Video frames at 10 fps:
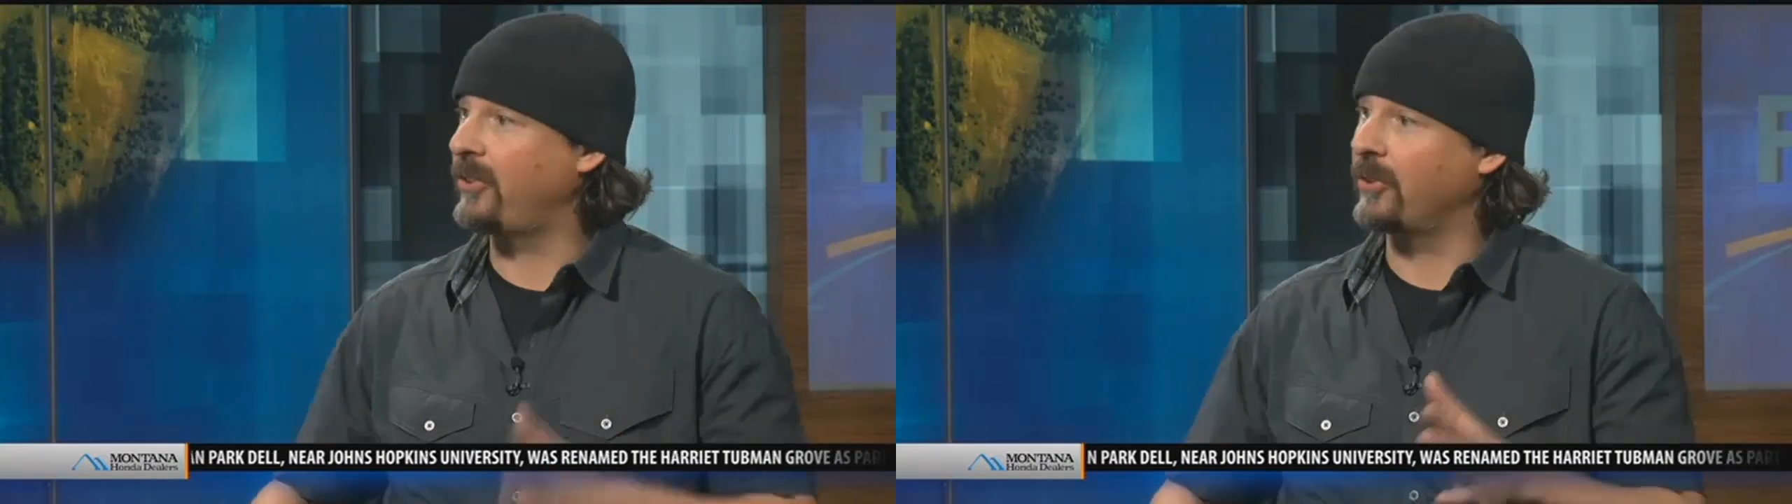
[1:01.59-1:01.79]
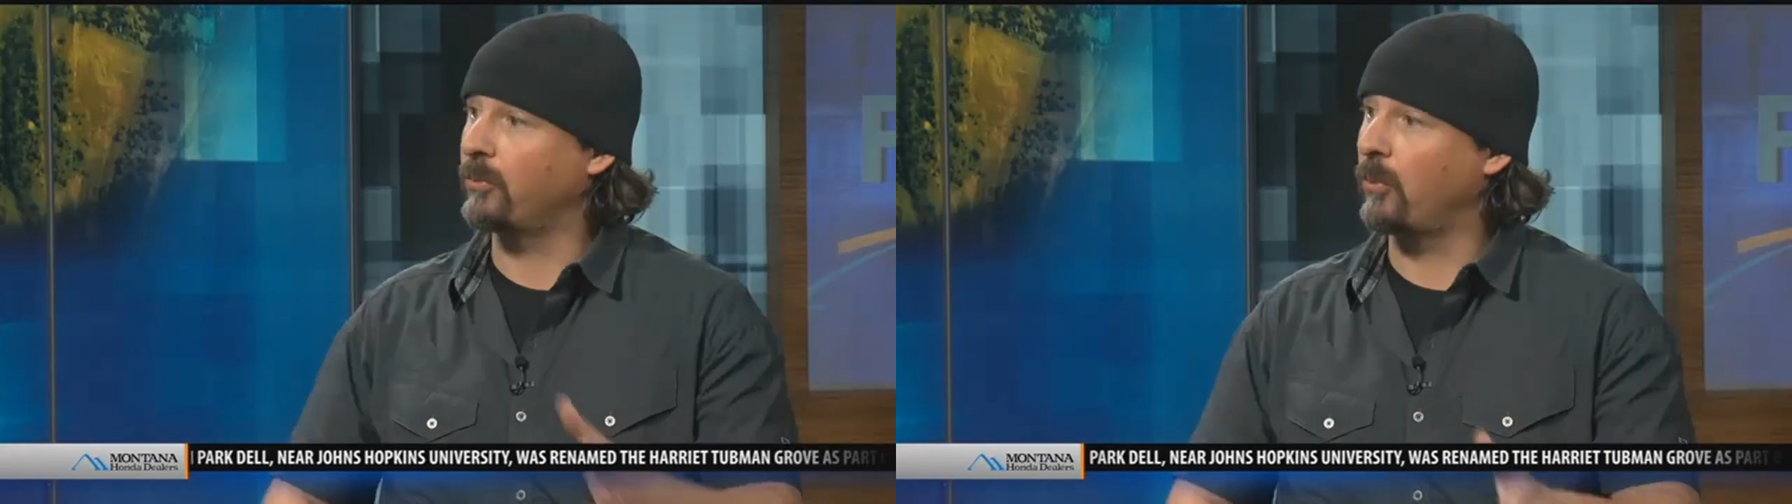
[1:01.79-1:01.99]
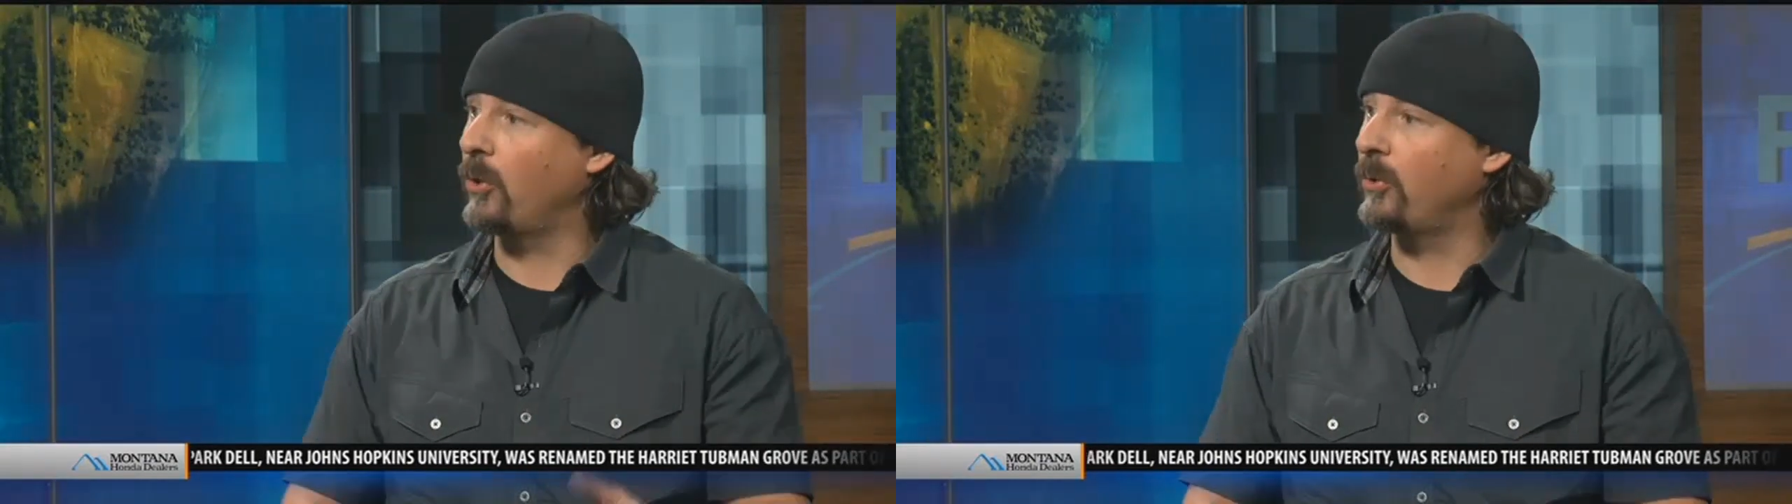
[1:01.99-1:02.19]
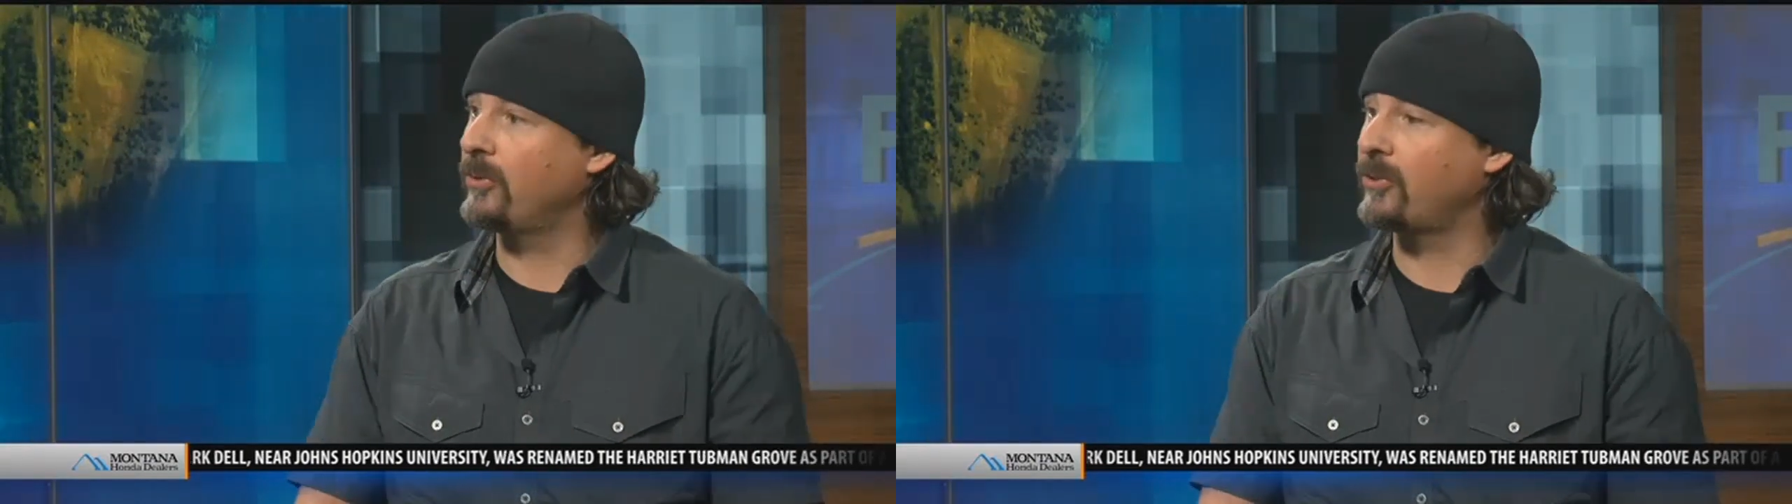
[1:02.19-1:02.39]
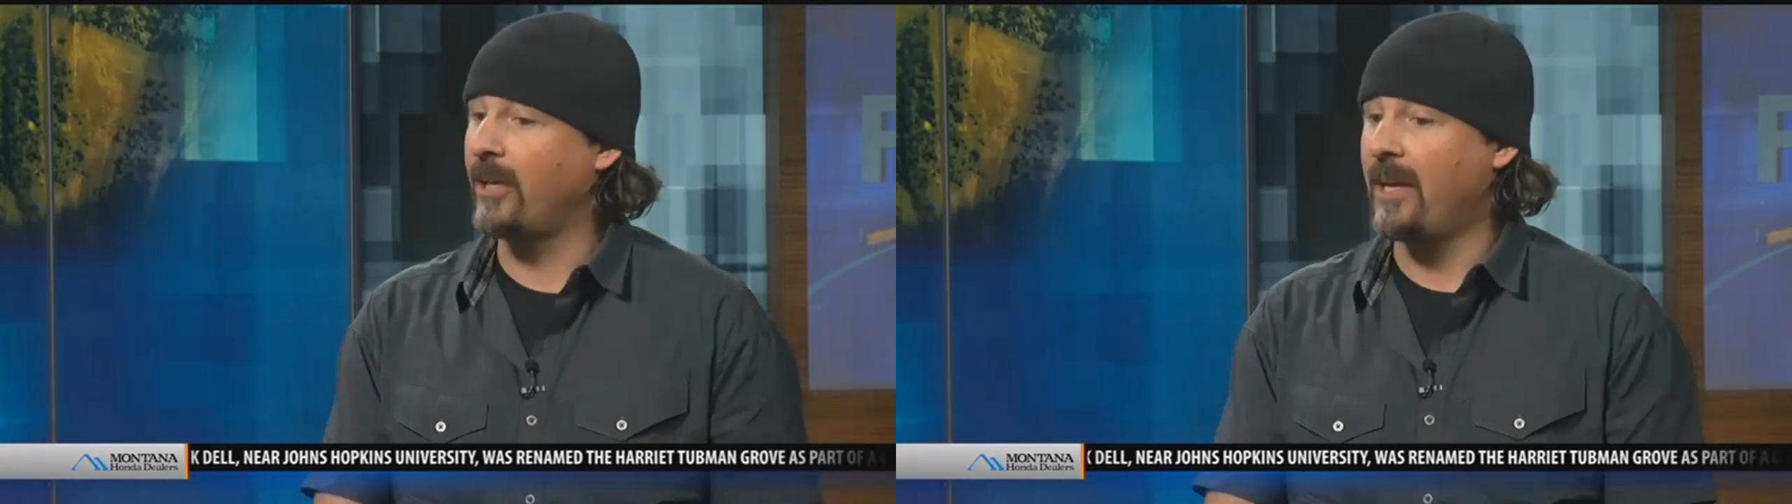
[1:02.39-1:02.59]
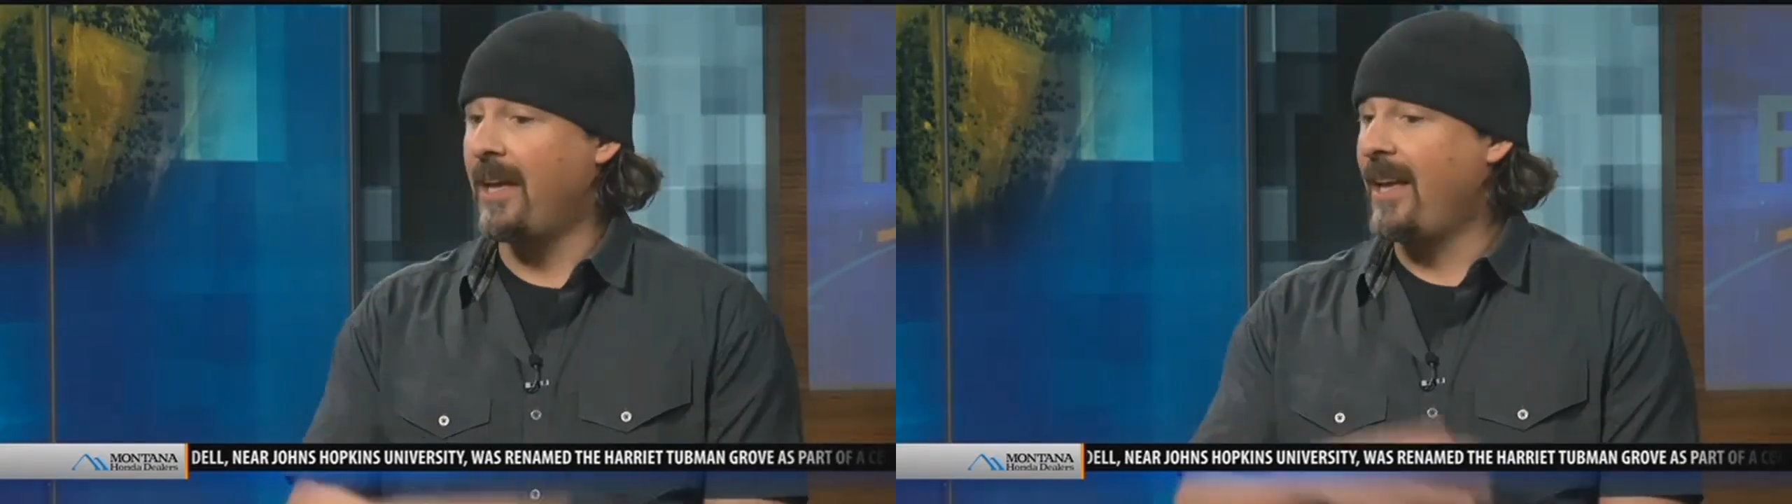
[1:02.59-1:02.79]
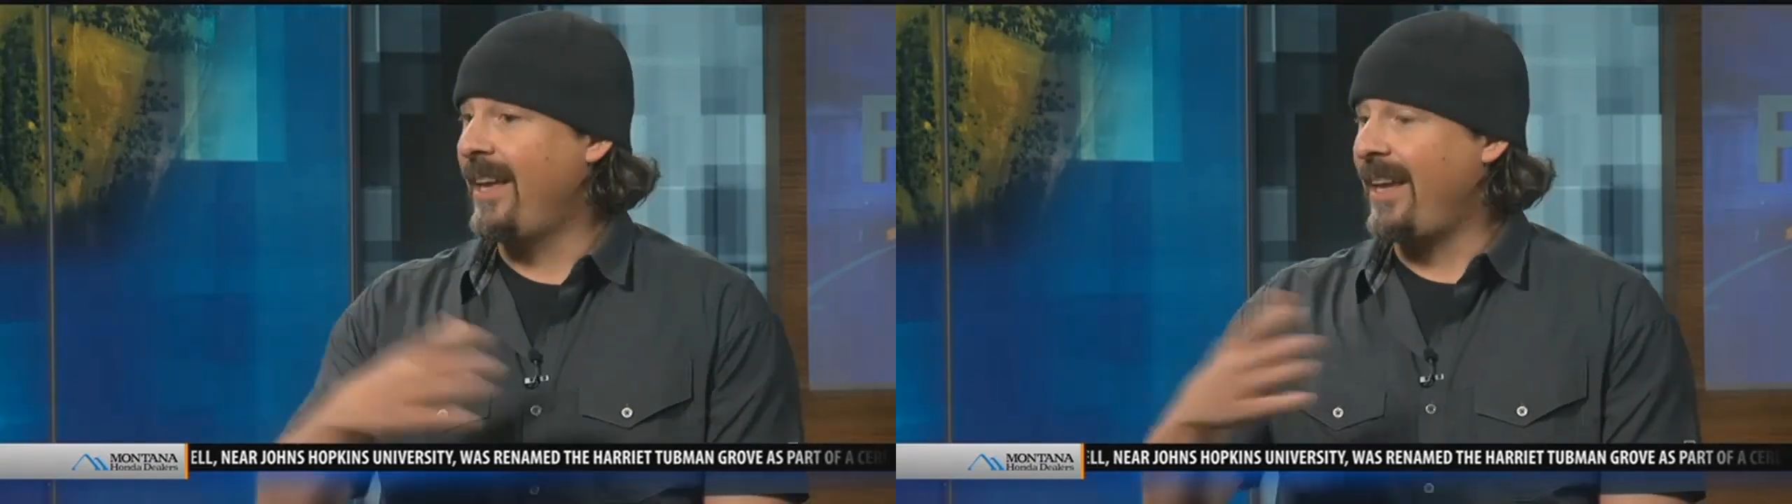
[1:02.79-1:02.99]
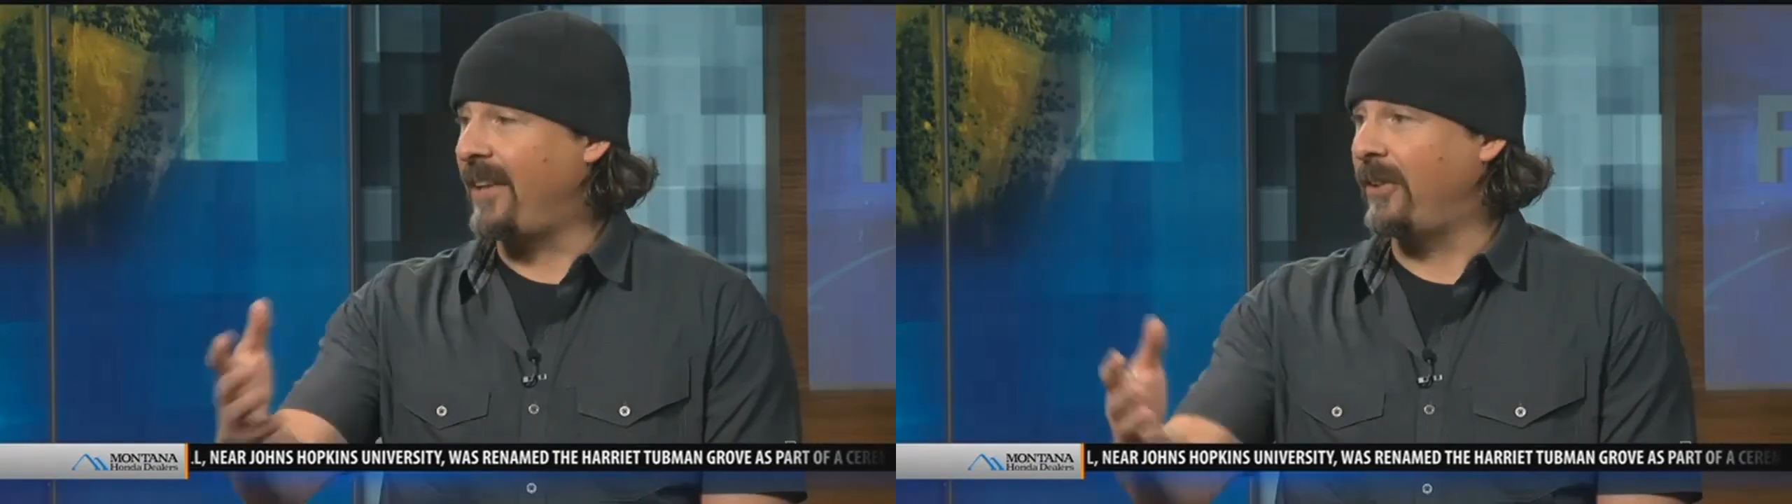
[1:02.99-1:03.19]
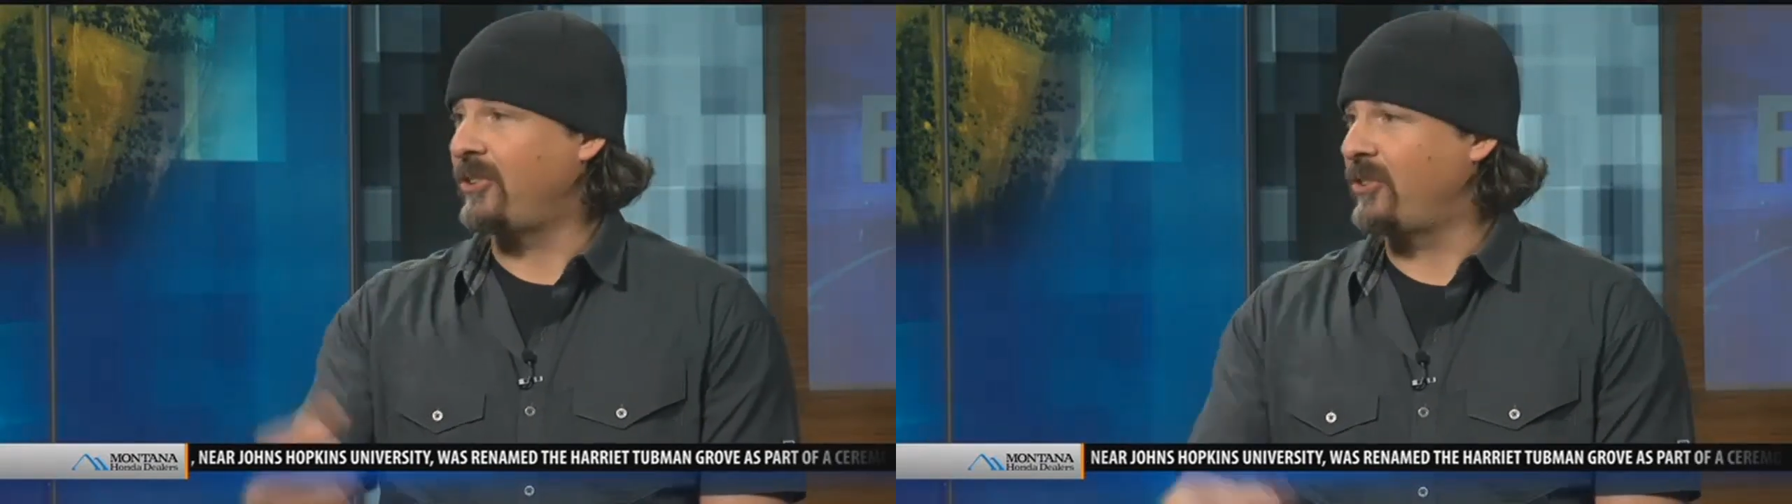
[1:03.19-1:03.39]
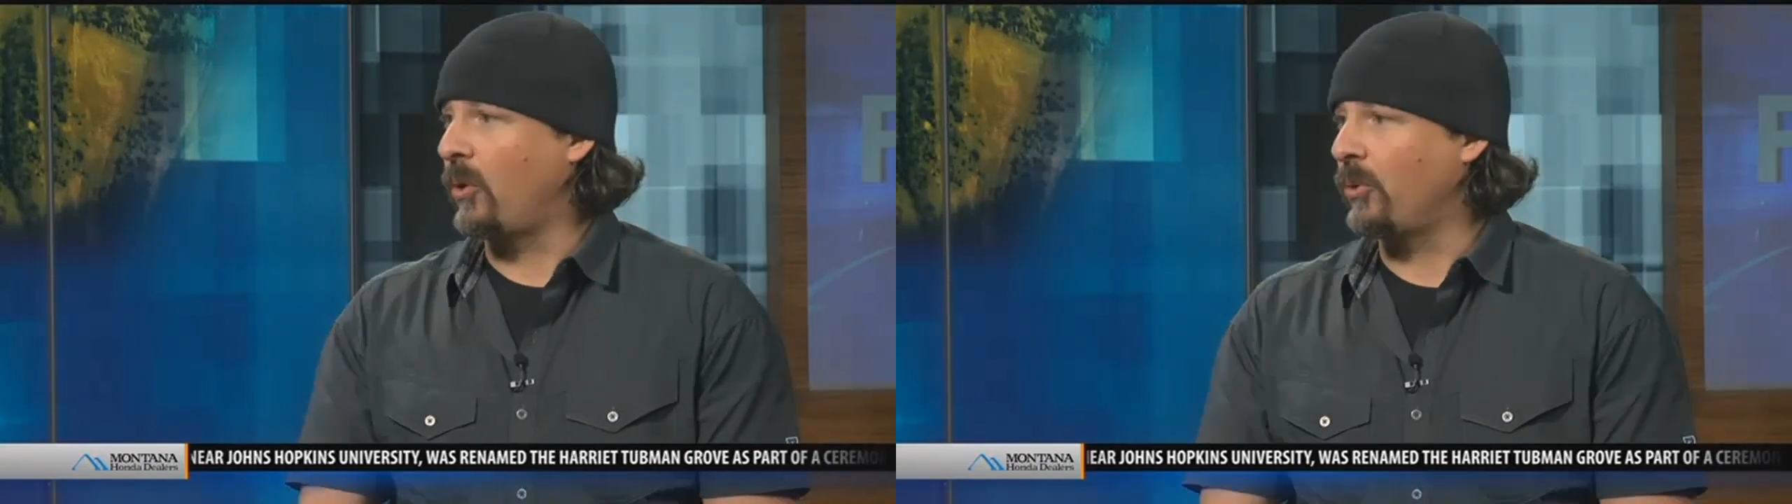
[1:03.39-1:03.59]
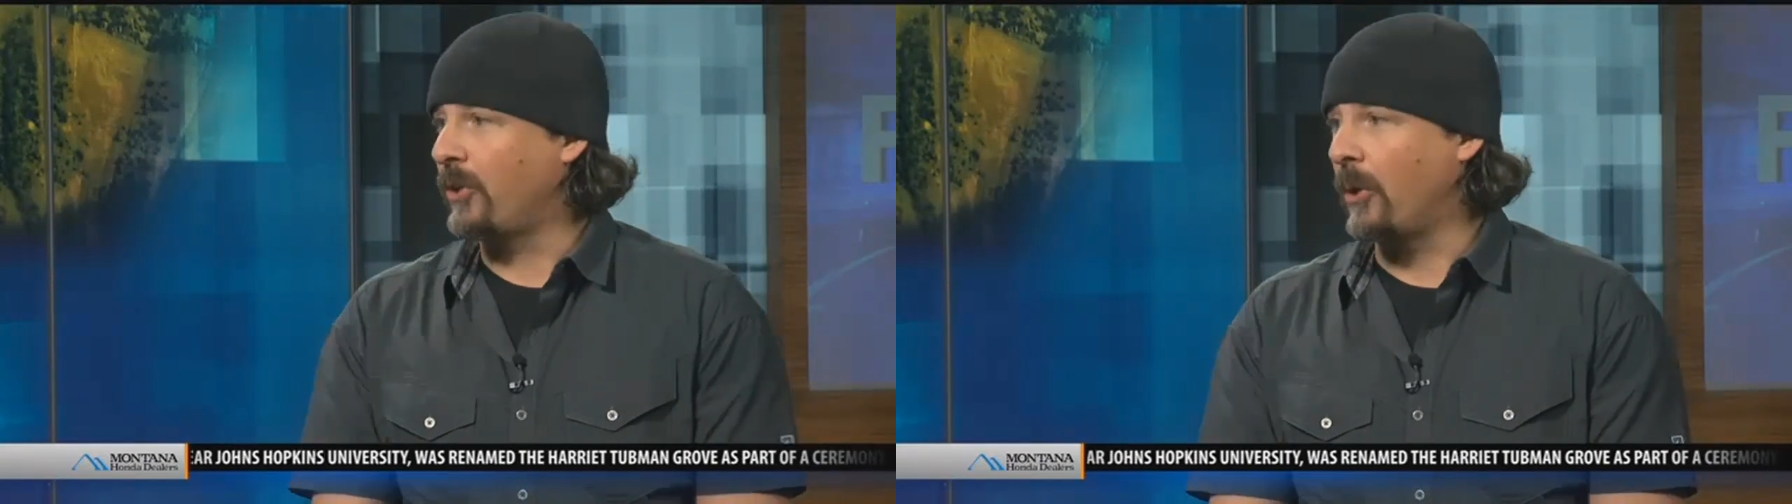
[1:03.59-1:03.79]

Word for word: there's roads, and there's this old